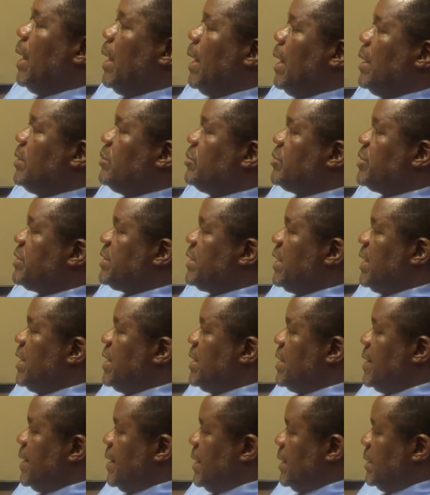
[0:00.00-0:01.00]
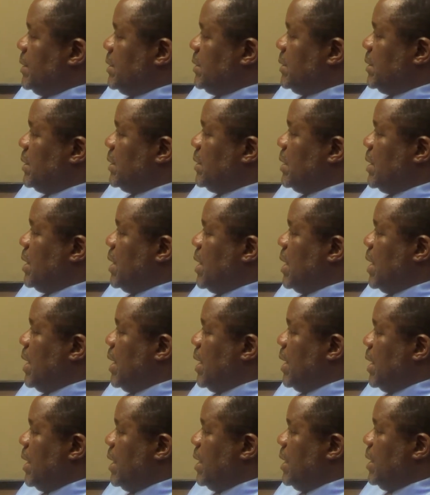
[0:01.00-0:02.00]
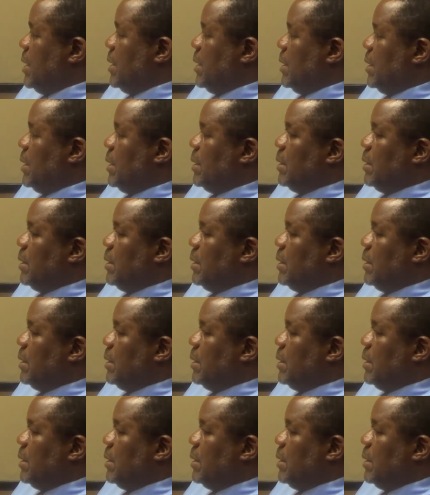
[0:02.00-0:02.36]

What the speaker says: and to say that I,